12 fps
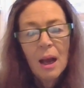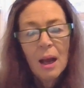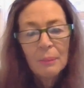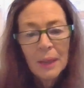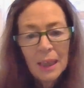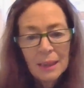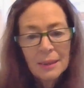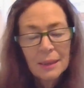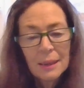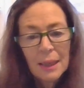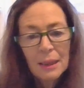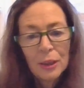I'm here to
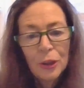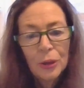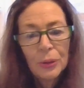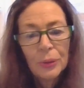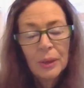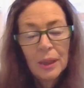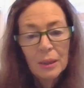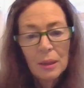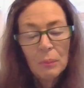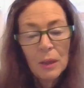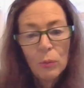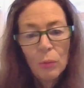tell you, in the
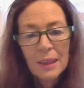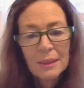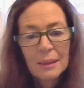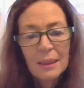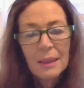Midwest,